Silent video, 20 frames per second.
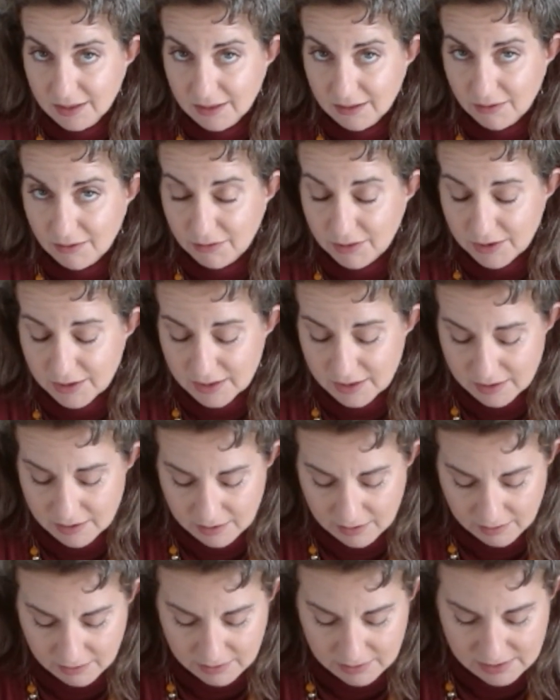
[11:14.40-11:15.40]

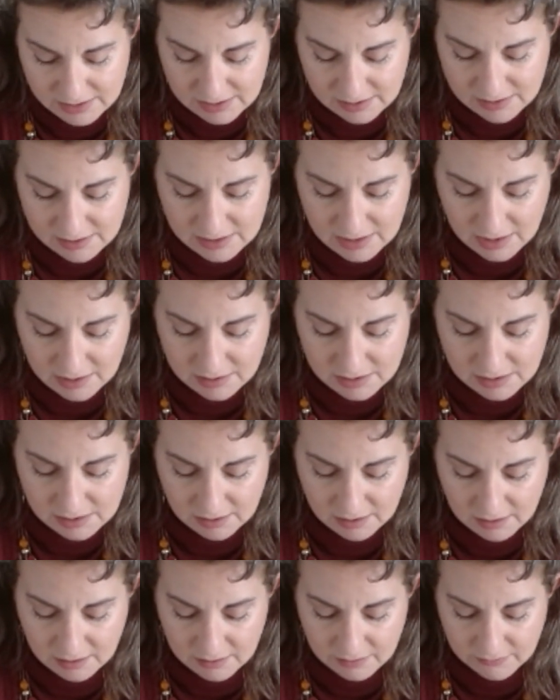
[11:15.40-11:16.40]
then this sense
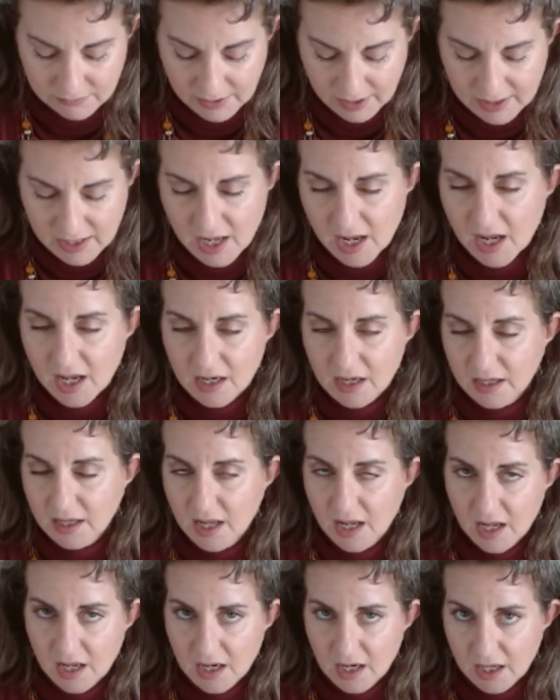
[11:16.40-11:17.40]
of I can't,
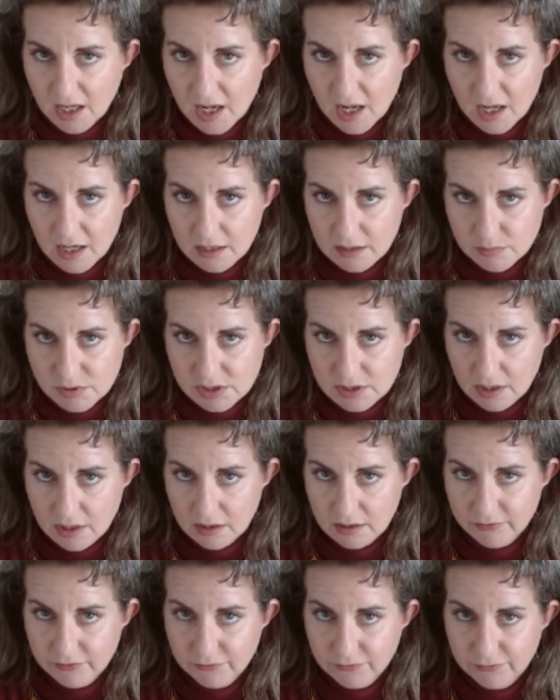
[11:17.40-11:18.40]
I'm stuck,